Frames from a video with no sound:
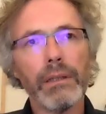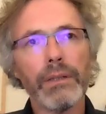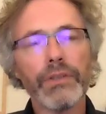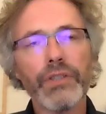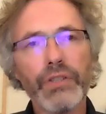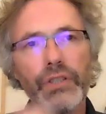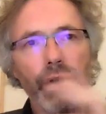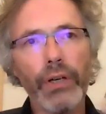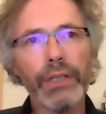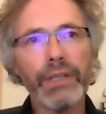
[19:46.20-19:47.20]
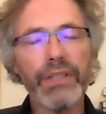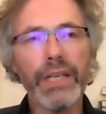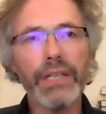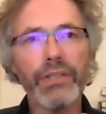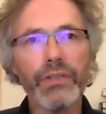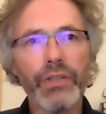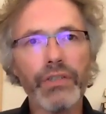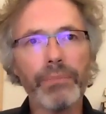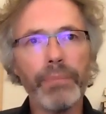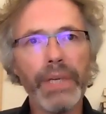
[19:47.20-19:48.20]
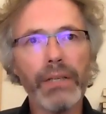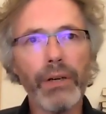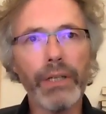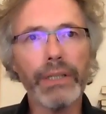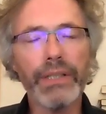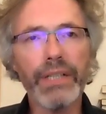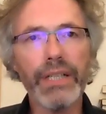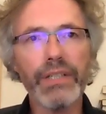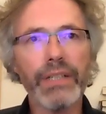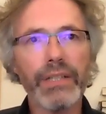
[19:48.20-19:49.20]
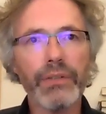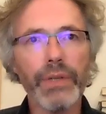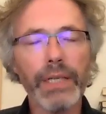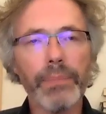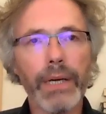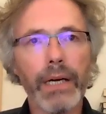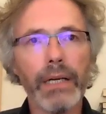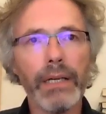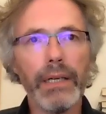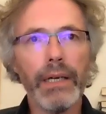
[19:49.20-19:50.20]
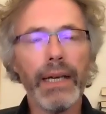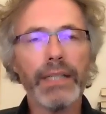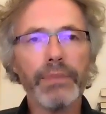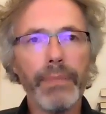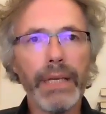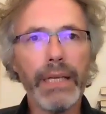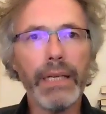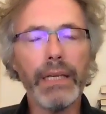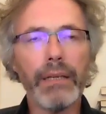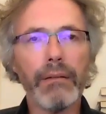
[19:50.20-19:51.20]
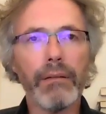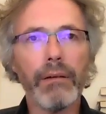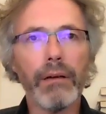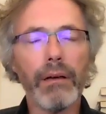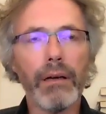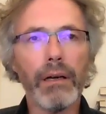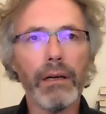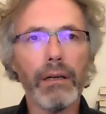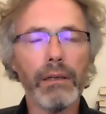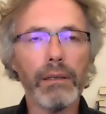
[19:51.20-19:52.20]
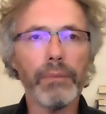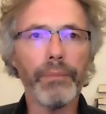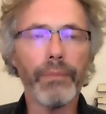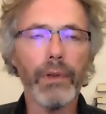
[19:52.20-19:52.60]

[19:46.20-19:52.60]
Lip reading: such an organization, such a big organization as Rigpa, has many, other